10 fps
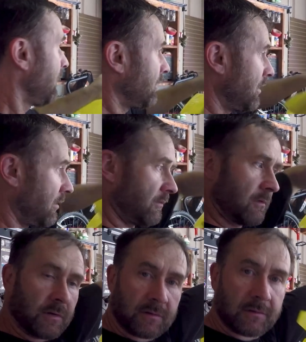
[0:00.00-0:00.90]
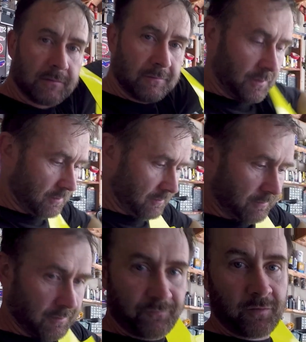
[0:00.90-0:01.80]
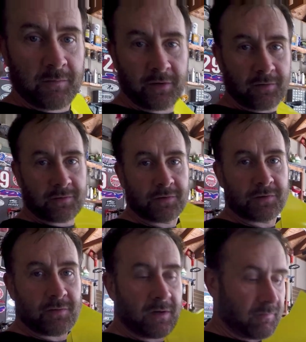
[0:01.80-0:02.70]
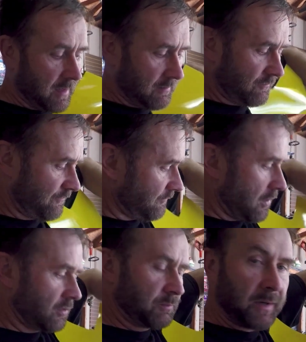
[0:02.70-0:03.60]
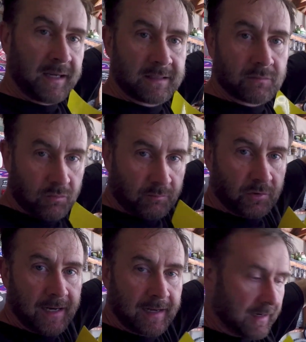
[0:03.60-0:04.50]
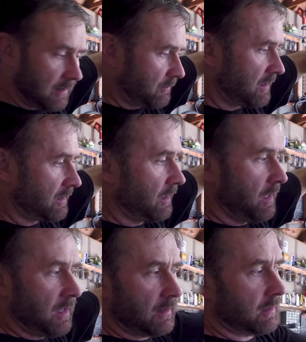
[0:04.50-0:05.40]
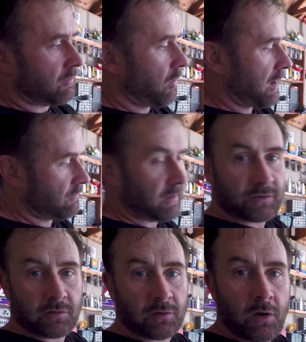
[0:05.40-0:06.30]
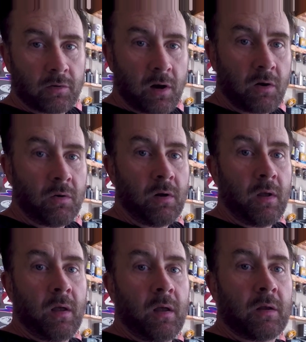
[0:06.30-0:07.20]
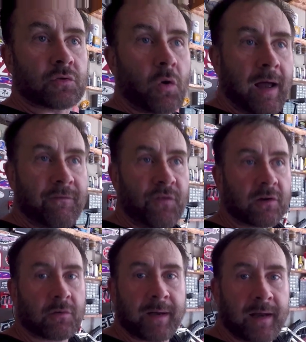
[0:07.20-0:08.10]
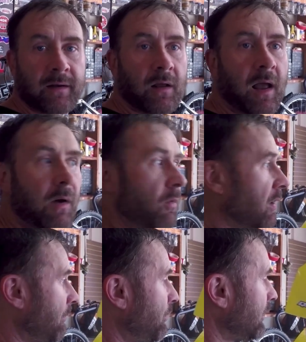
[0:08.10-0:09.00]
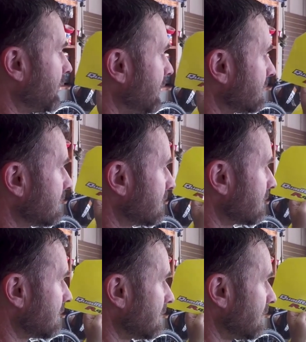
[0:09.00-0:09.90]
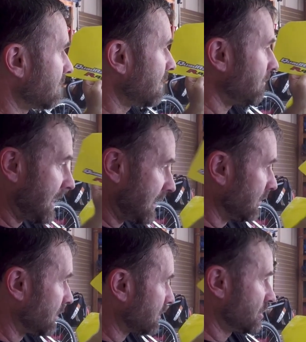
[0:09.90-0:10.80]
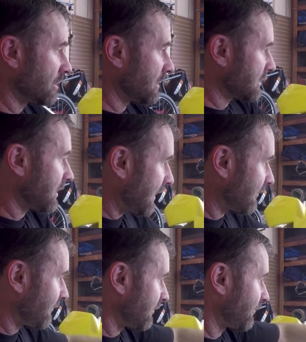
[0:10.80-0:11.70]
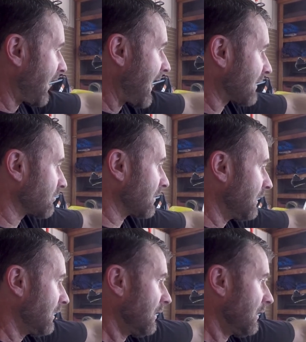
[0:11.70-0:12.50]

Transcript: You know, this familiar Suzuki red nose piece, we'll put that on in a minute, the quad racer logo. So I figured, man, I want to put this to make it look just like factory.